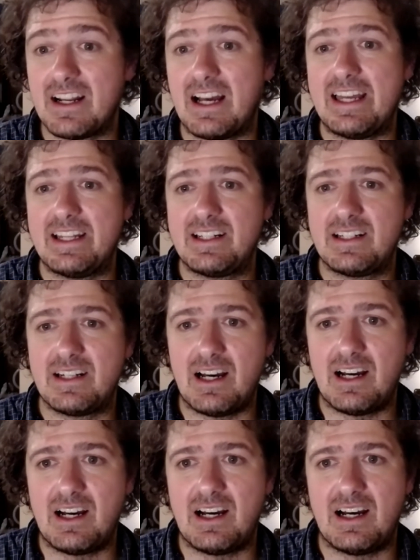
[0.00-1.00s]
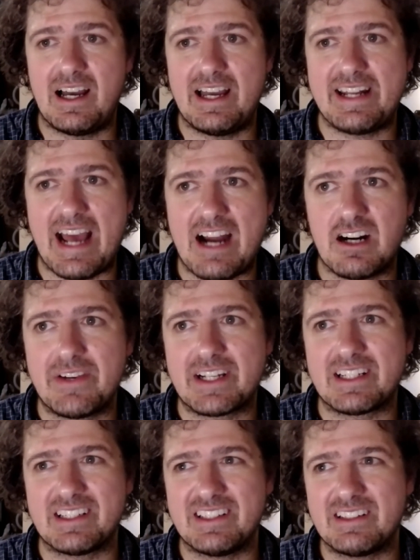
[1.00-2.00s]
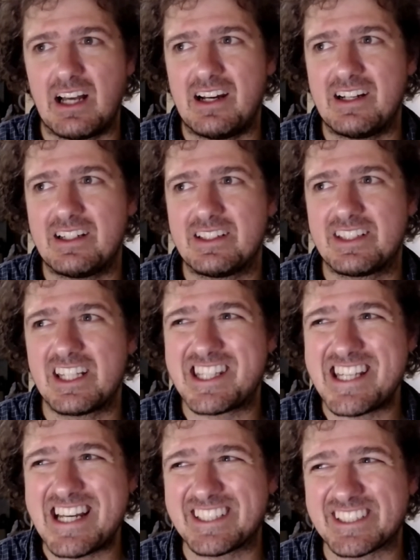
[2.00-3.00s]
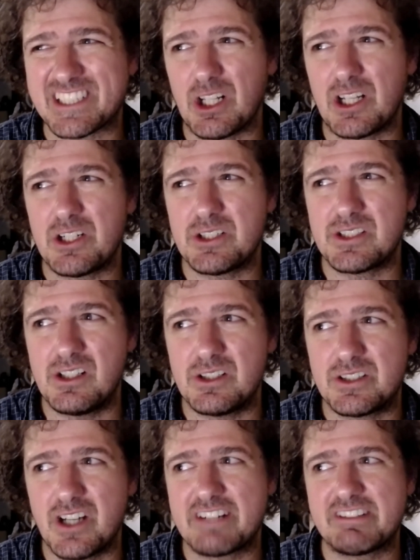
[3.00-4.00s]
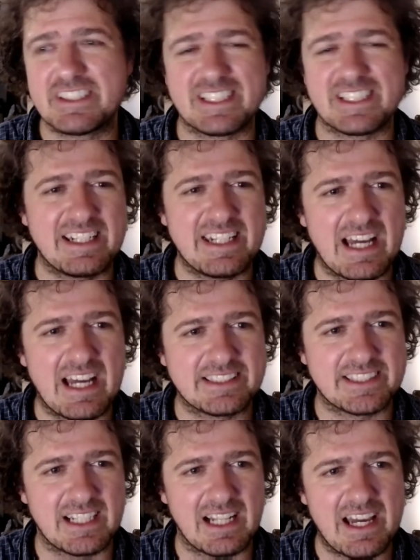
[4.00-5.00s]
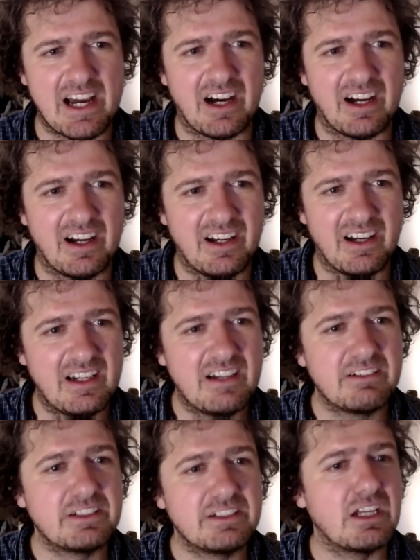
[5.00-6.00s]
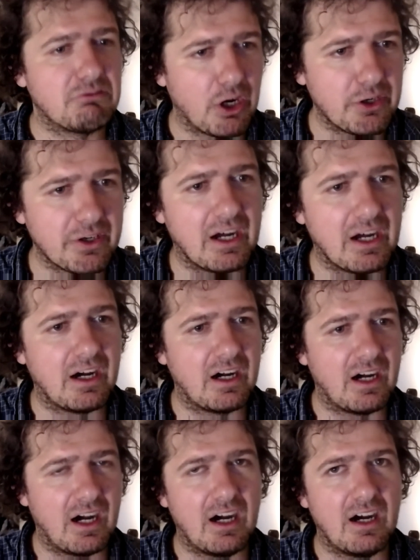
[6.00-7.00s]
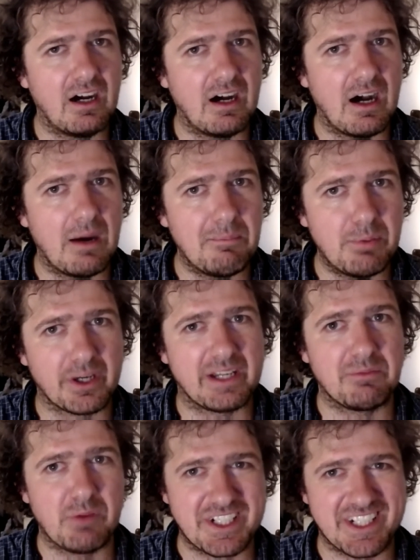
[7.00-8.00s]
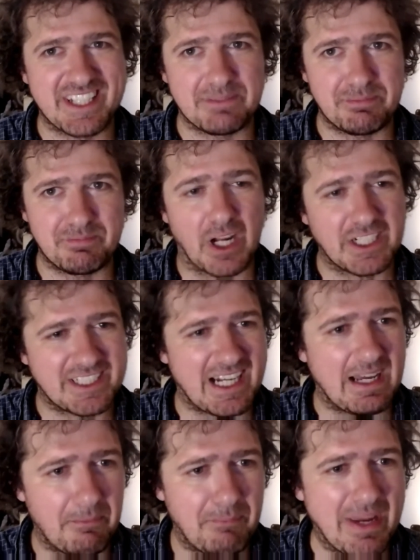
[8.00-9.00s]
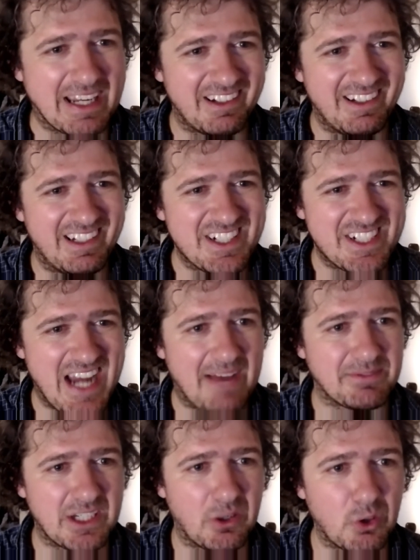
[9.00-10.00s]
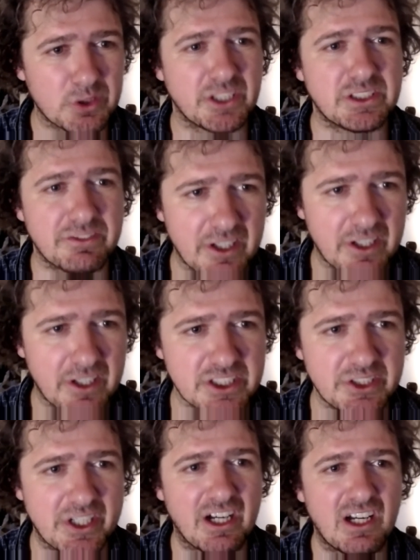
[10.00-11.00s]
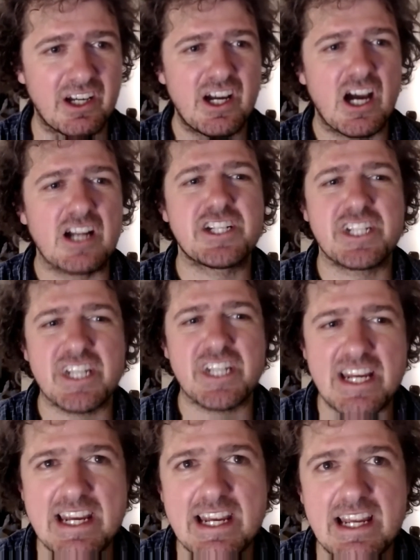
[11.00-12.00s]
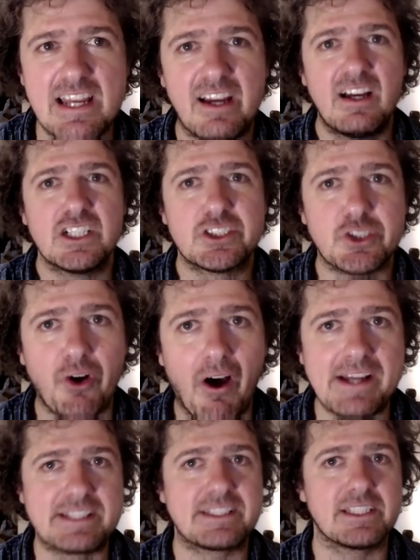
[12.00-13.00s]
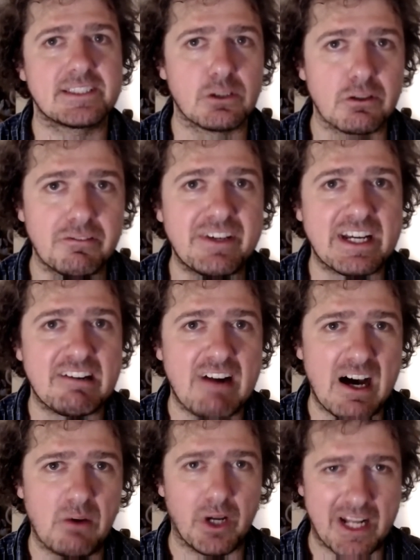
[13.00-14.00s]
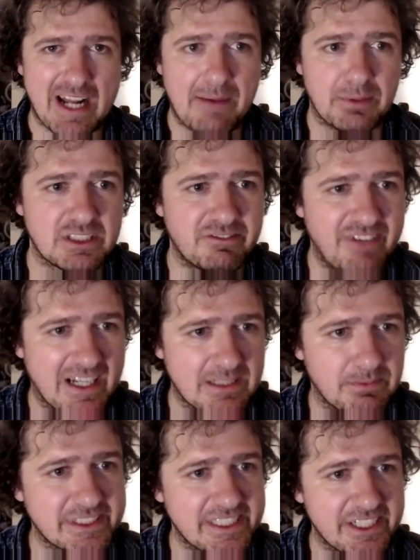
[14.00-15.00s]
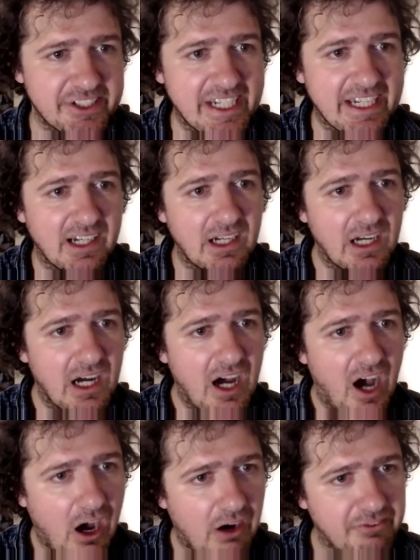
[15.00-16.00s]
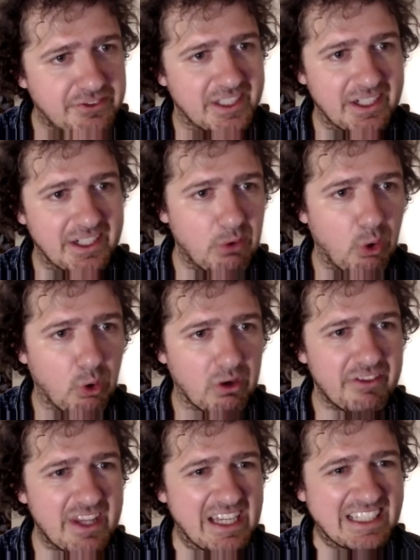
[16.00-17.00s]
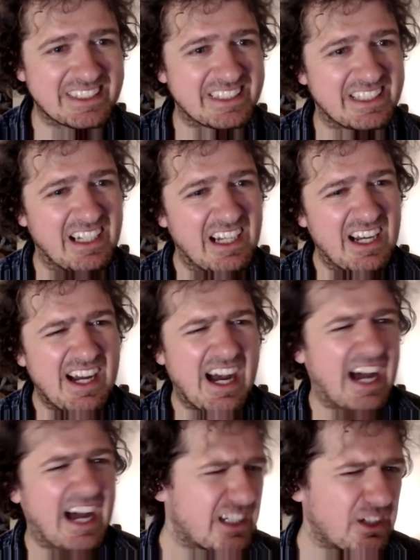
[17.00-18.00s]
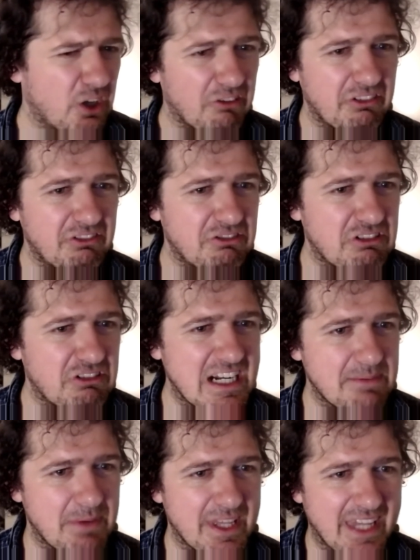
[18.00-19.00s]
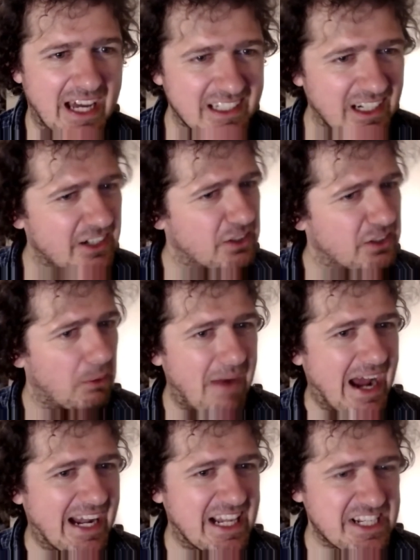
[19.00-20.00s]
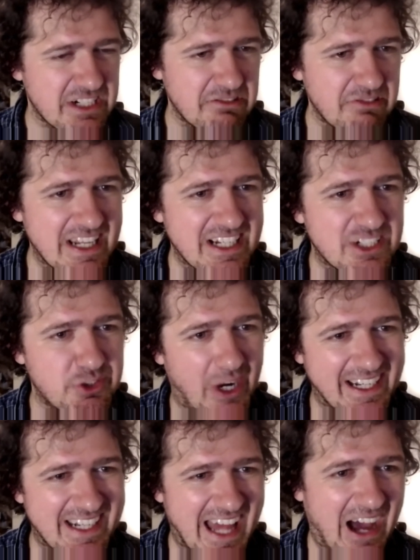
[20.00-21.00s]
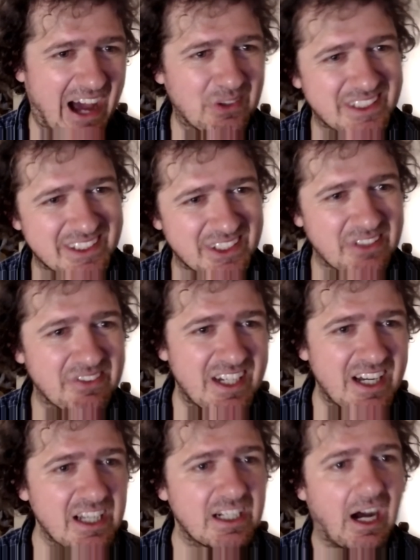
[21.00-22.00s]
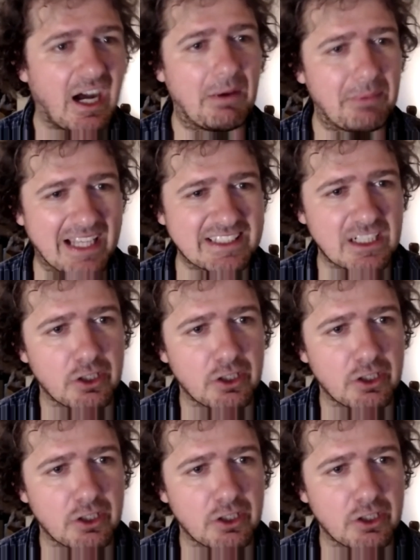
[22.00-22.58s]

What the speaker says: in Arabic, the theater scholar who died recently, Nihad Saleha, wrote a book in which there's a big chapter also devoted to it, and she tried to sort of figure out what had happened to Fatma Siri after all of this, and had not really been that, had not managed to really track it down. She sort of come up against a